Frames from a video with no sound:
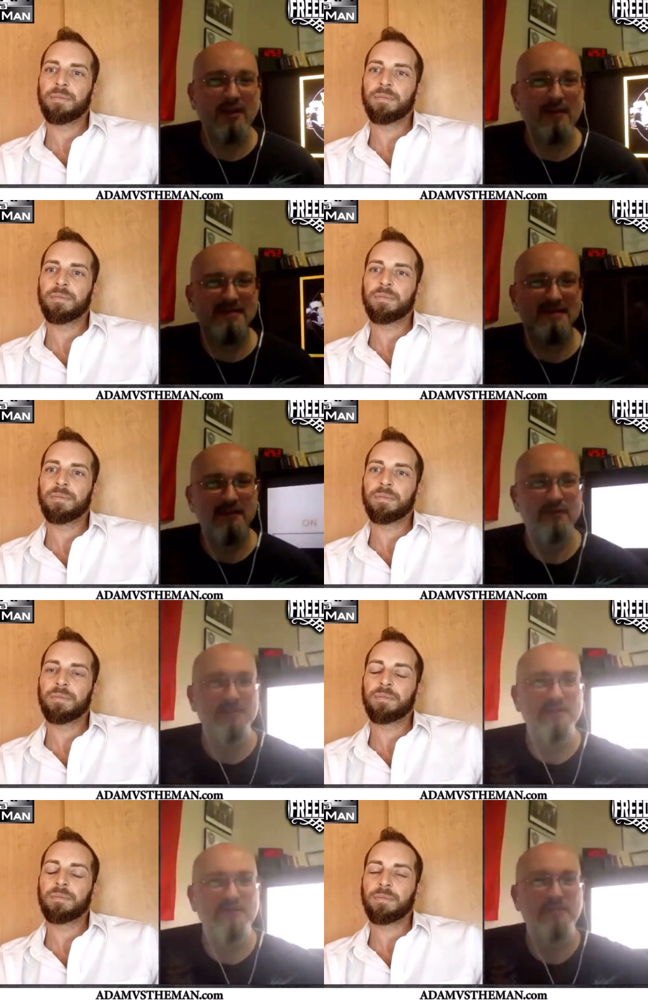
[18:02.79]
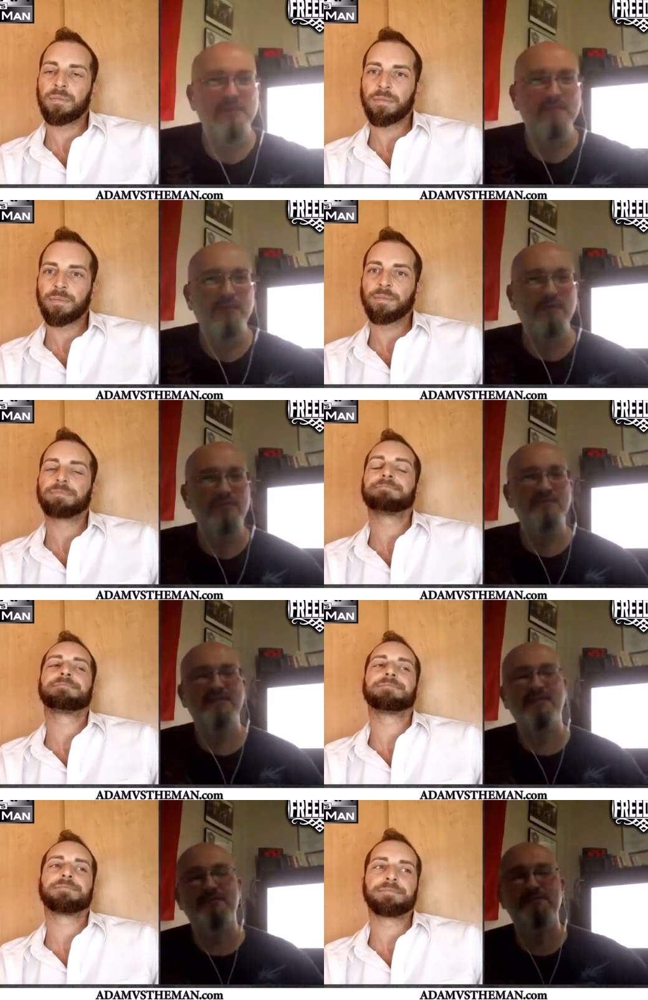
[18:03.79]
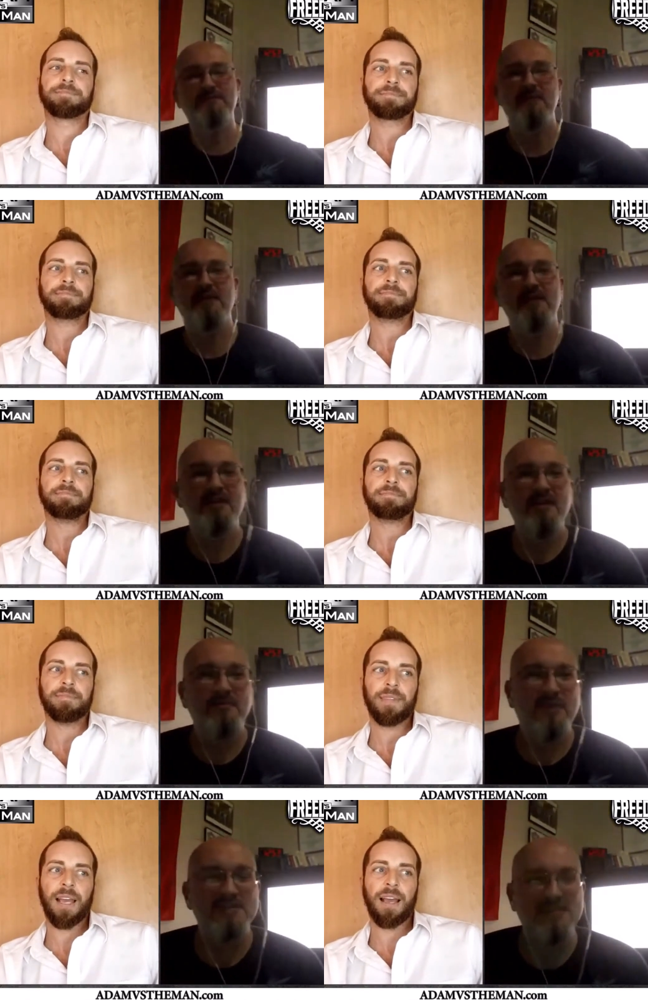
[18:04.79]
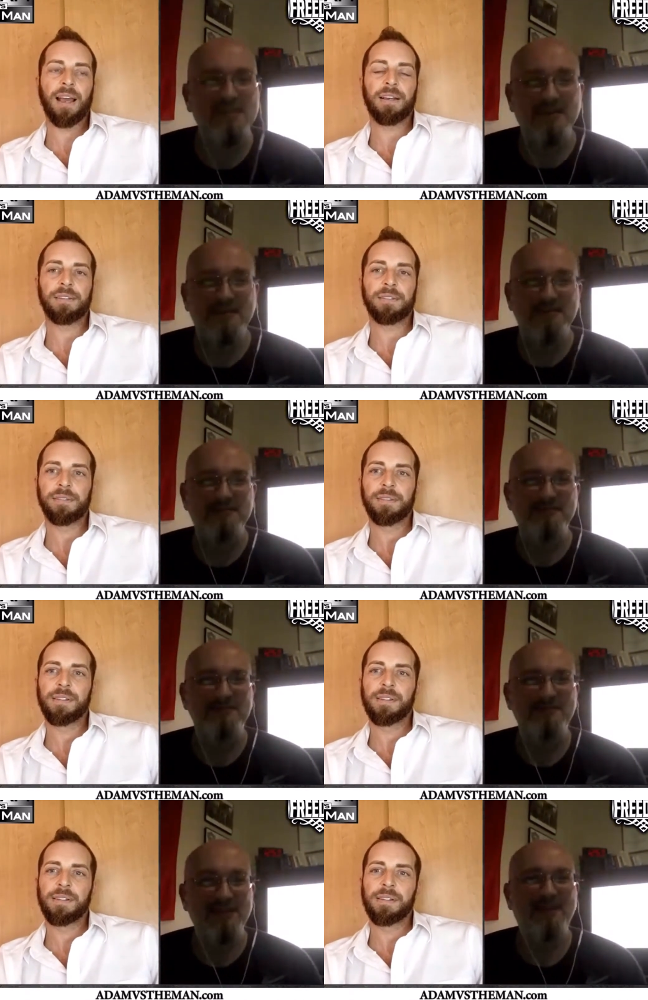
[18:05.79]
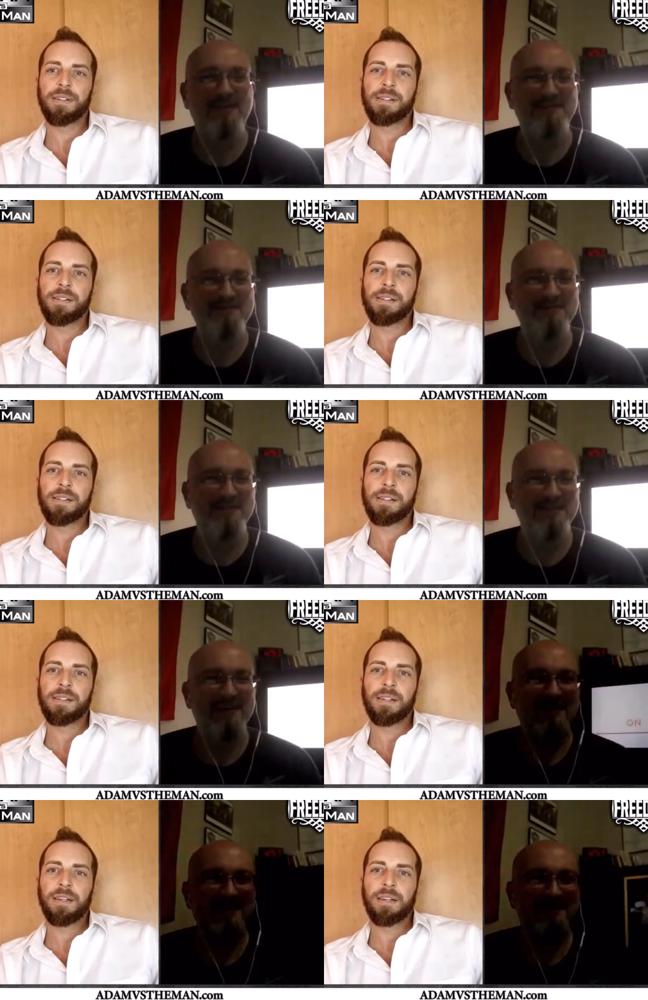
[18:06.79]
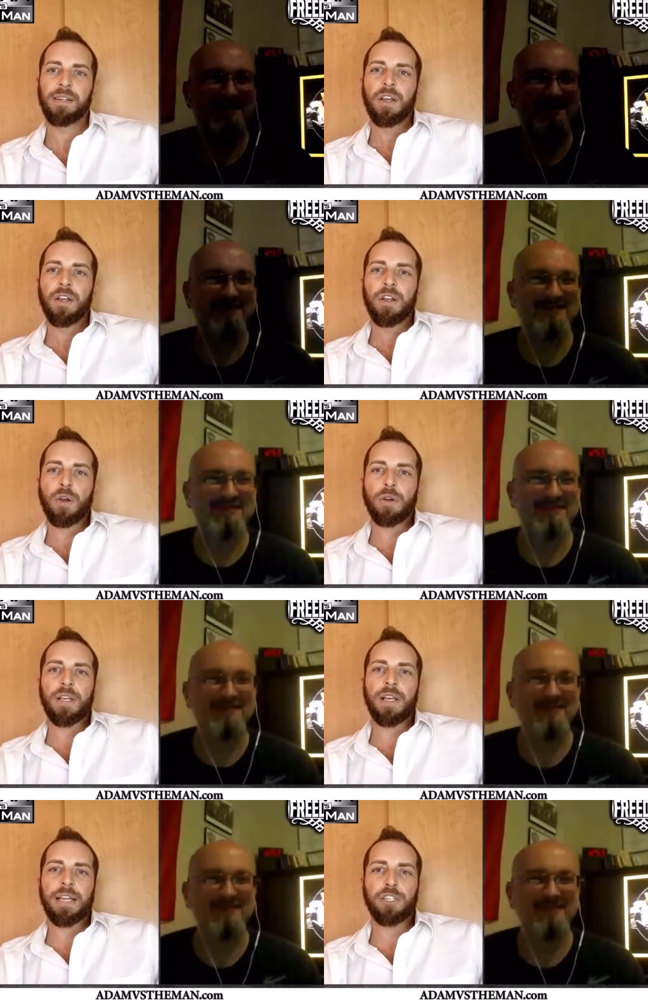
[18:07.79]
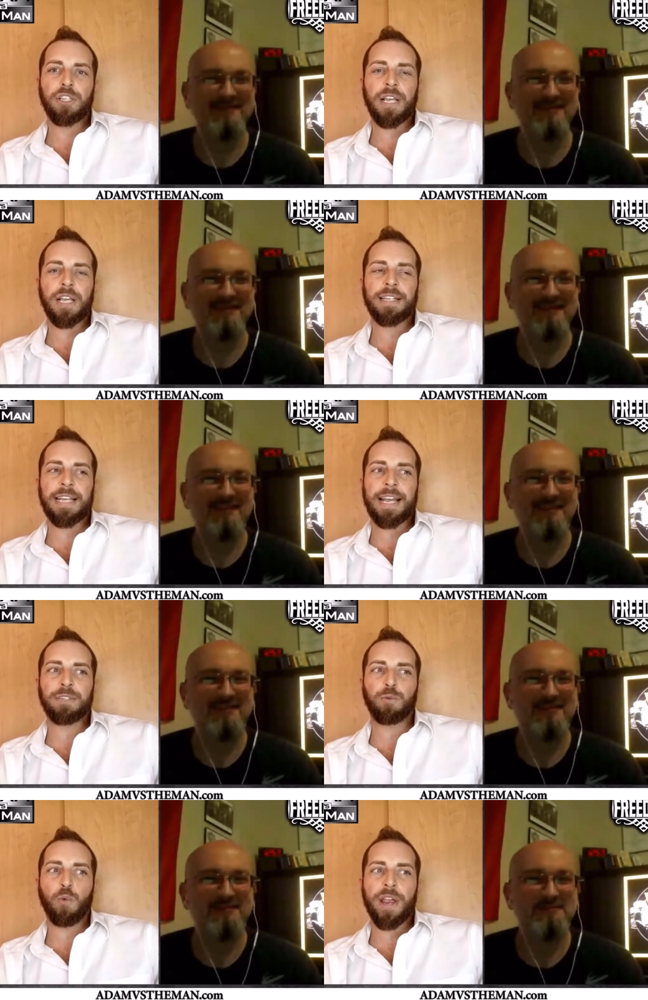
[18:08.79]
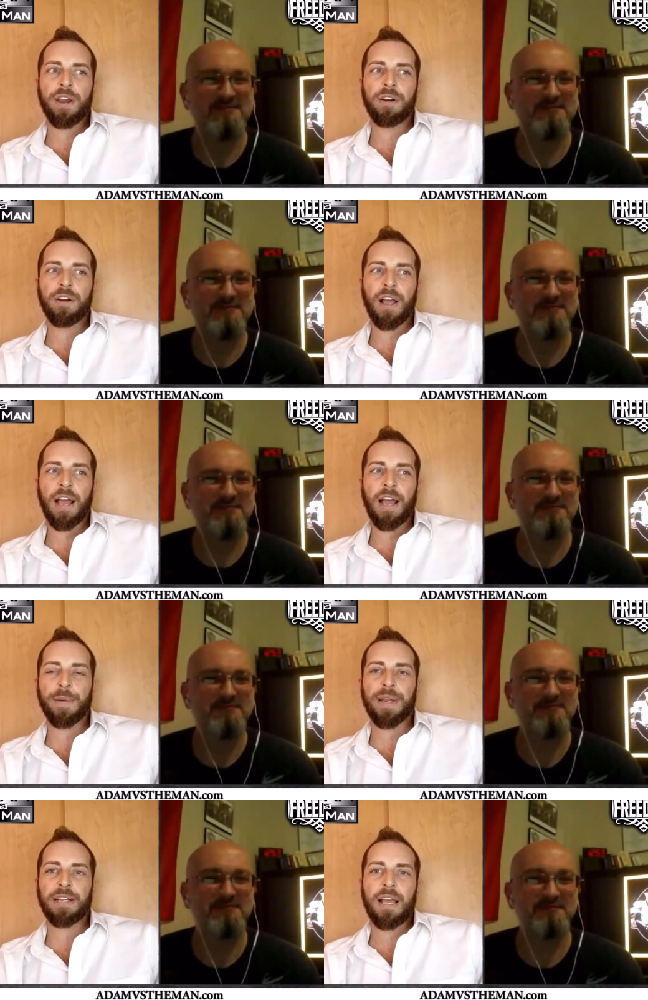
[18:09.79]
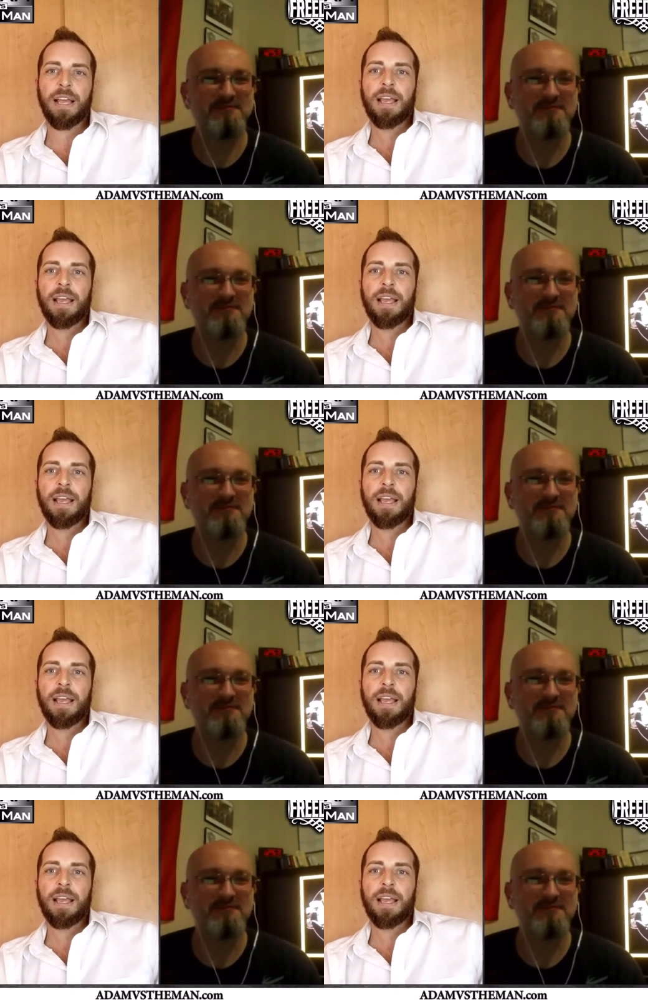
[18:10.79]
Speaker 1: know, by several different people. So, but, uh, yeah, yeah.
Speaker 2: It's just it's it's weird. I mean, it's